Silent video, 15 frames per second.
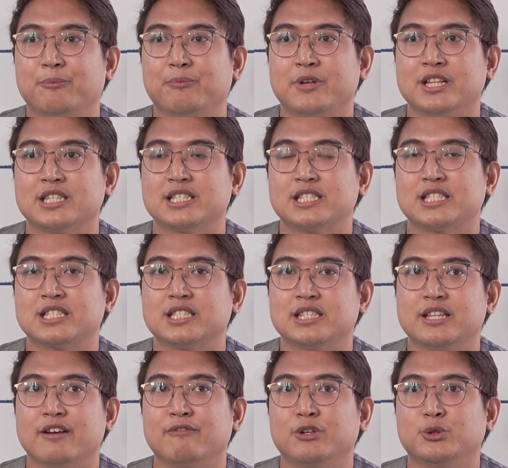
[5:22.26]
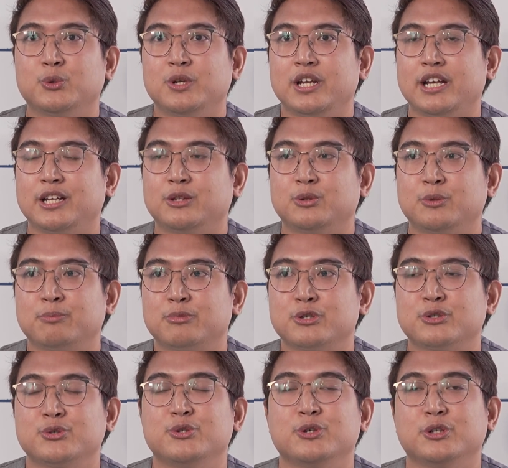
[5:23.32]
it's never too late to
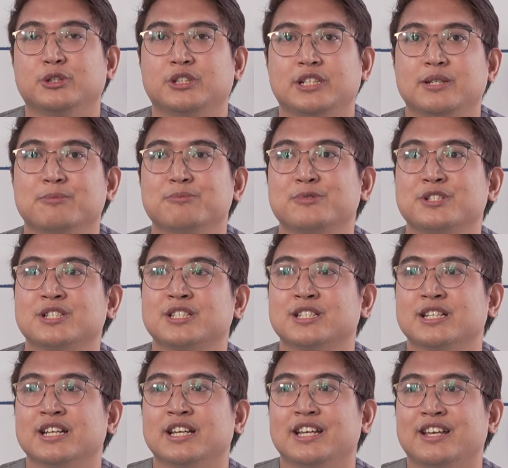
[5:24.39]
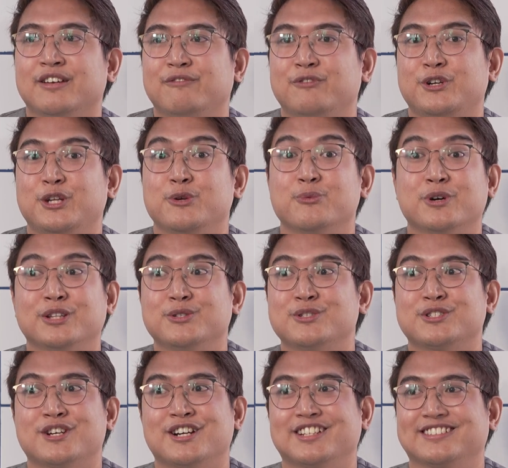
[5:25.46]
pursue your dreams if you want to
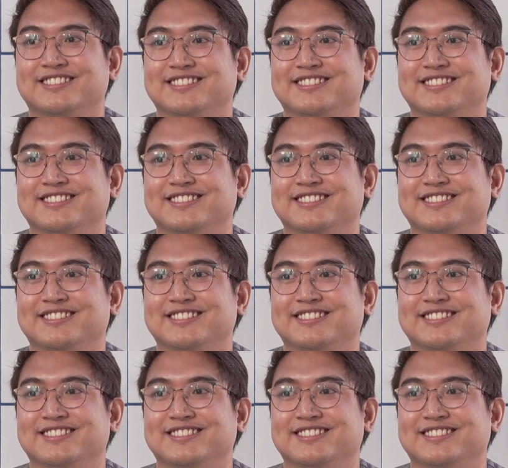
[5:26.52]
start.